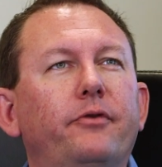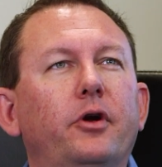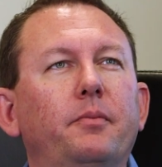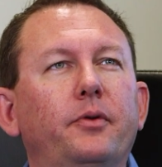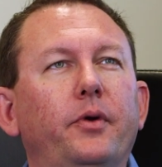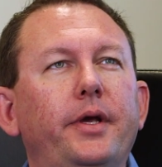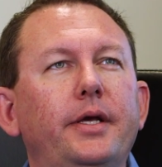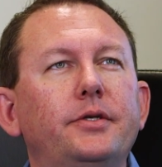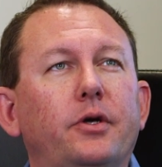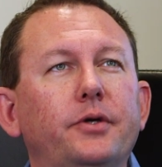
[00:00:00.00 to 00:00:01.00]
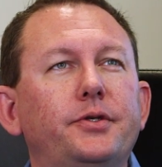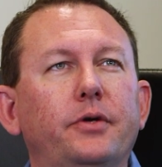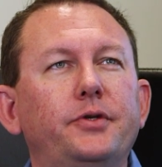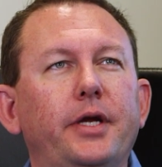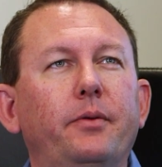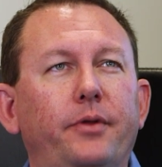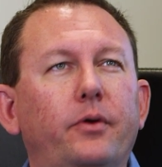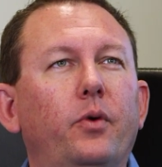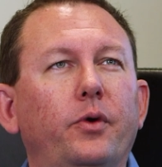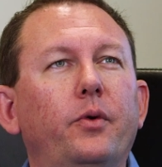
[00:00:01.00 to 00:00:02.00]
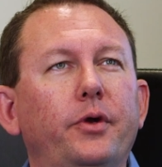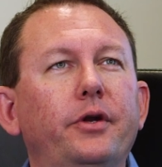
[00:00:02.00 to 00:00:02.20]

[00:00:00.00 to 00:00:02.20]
of our employees are associated with the corridor